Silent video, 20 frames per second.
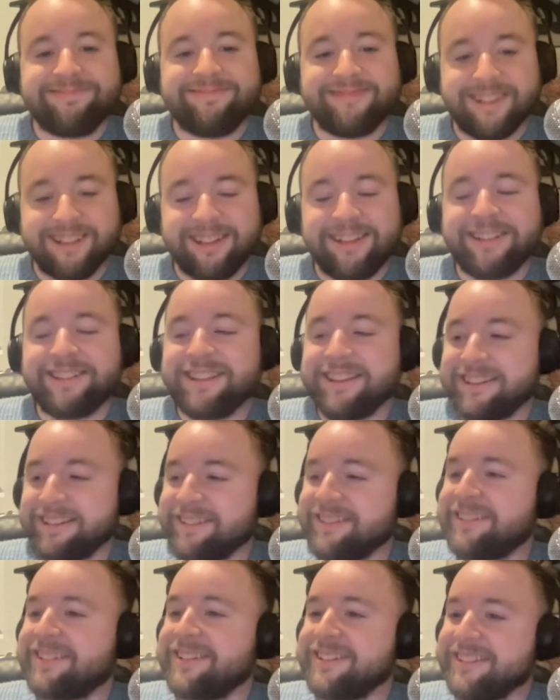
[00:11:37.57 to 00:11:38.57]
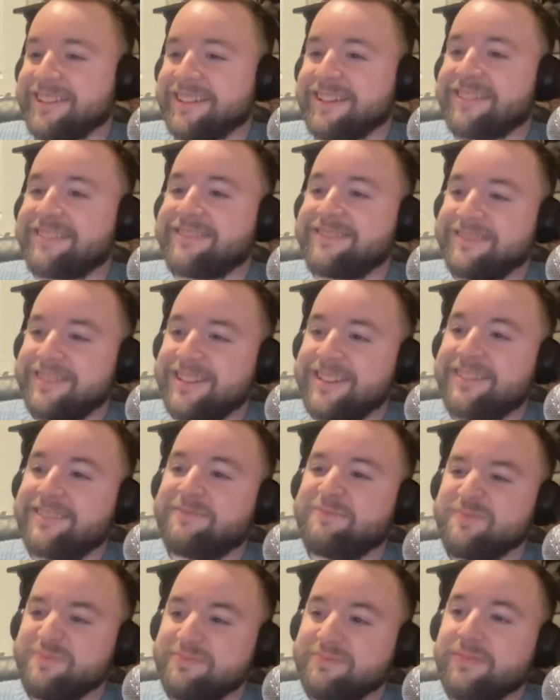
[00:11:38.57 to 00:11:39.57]
I like that. I like that.
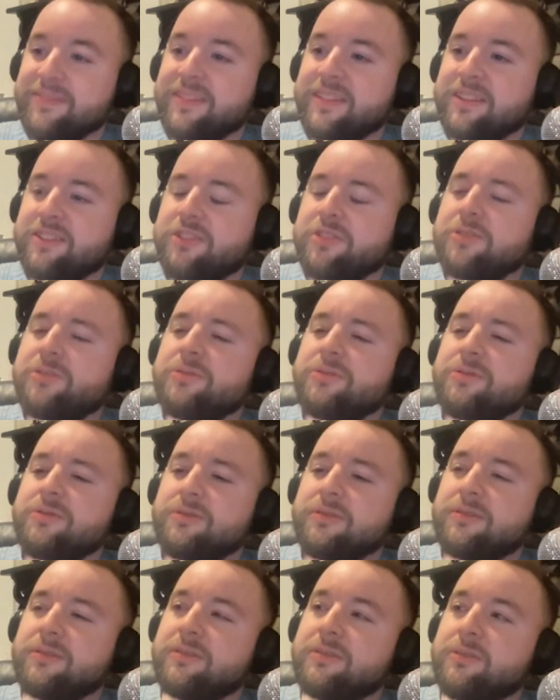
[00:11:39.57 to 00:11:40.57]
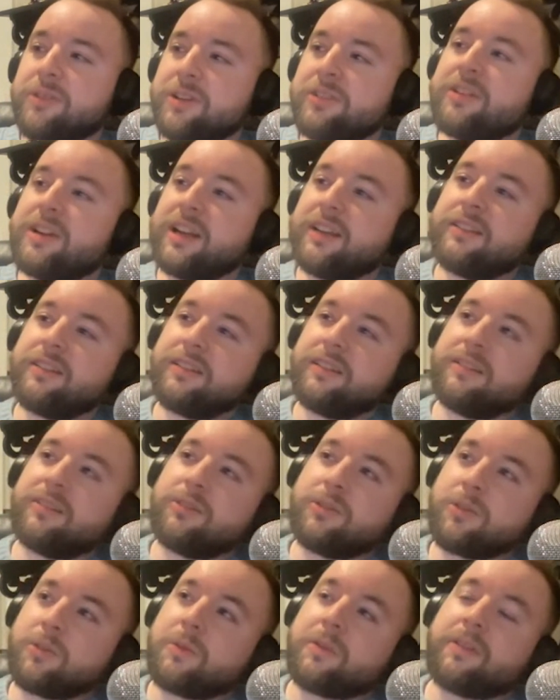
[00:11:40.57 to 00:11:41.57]
Did you, when you got to
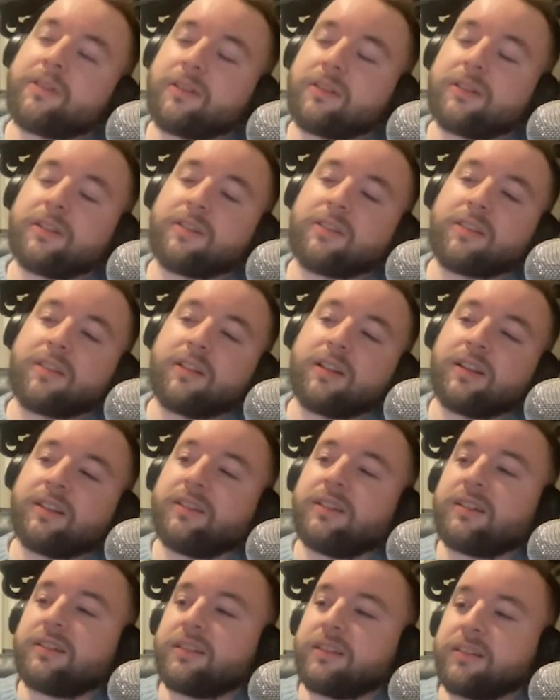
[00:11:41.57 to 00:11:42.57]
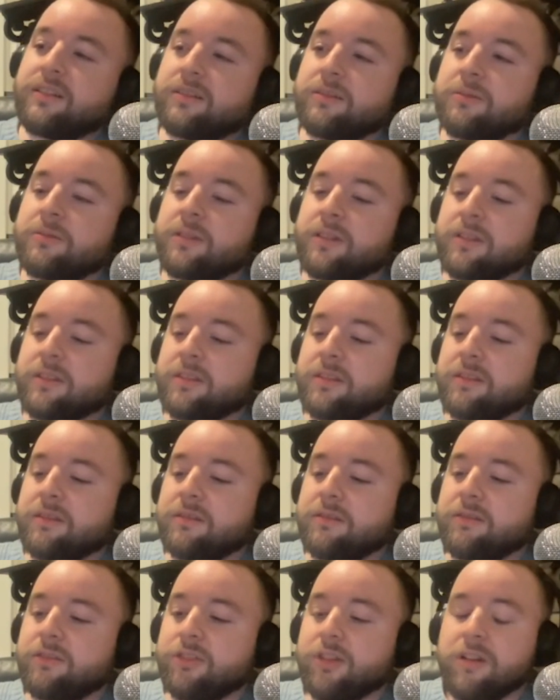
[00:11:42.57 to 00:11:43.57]
Northwest Arkansas, I talked a little with
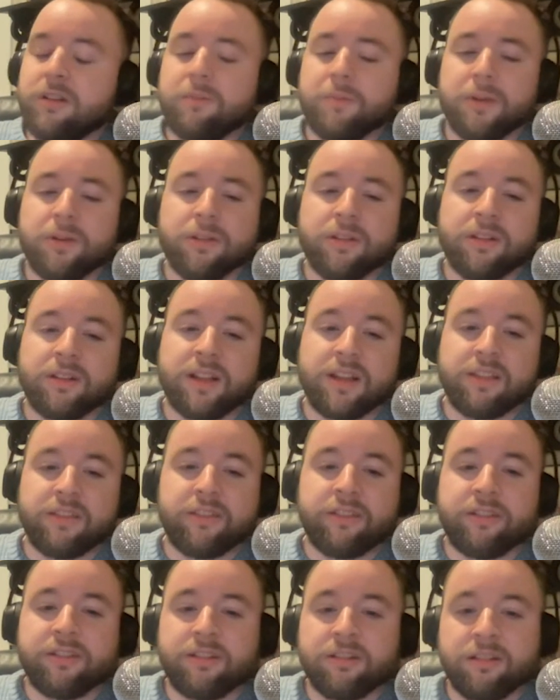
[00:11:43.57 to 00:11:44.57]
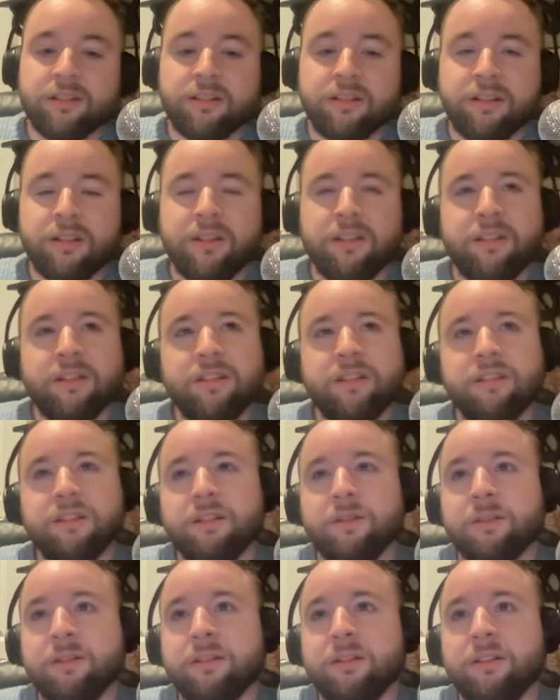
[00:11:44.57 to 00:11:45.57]
Sean Mernon last year.
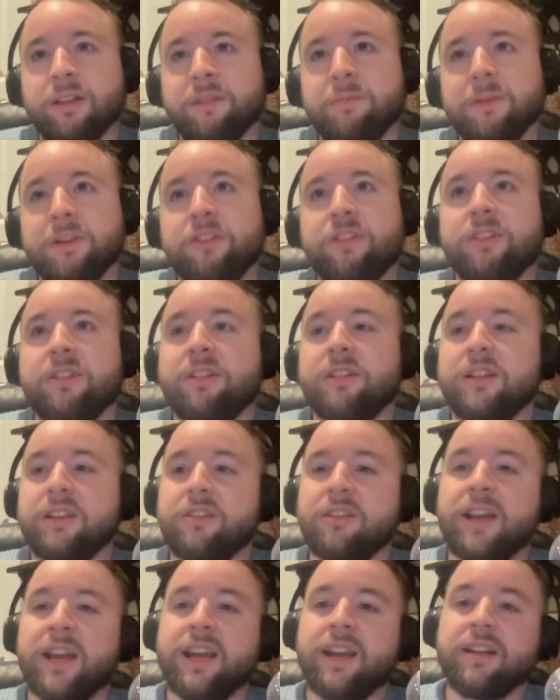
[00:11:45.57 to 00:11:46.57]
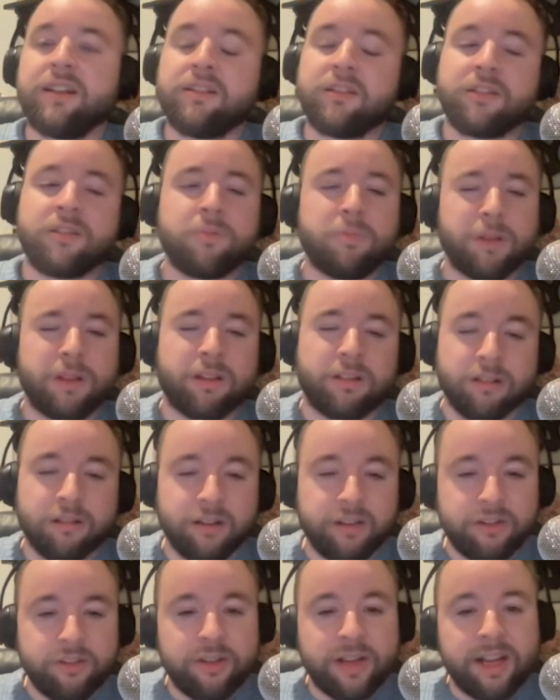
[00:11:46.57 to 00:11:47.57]
He mentioned that you added a splitter.
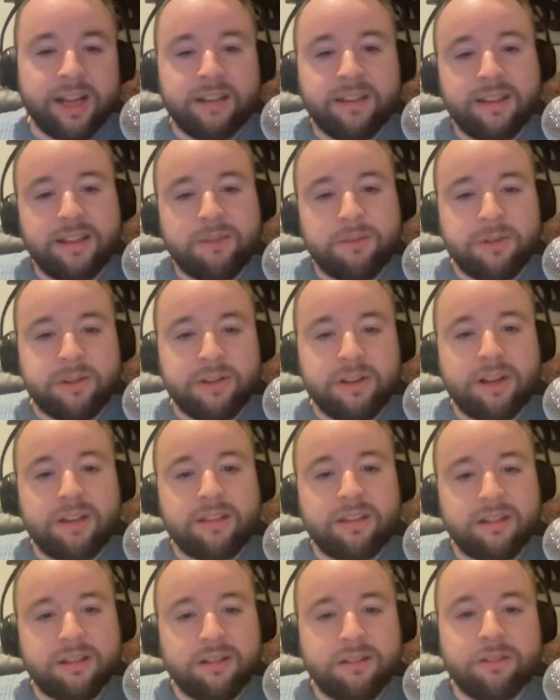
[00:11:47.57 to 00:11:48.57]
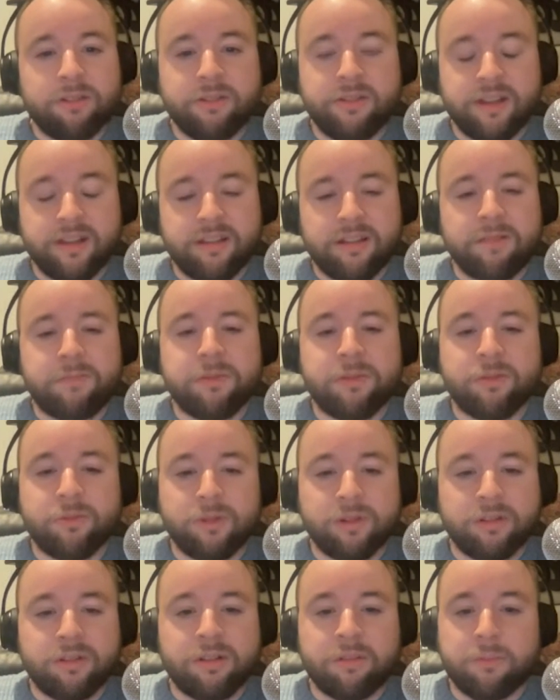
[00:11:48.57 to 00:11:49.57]
Did you add that when you got there, or is that something you'd
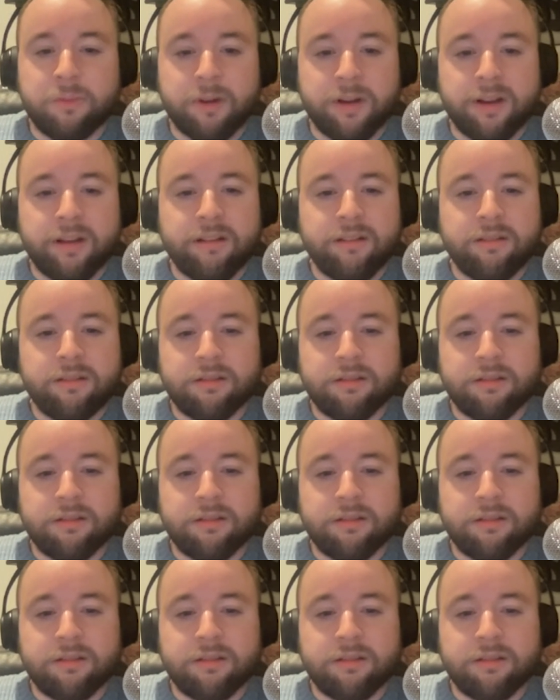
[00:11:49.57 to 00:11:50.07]
worked on prior?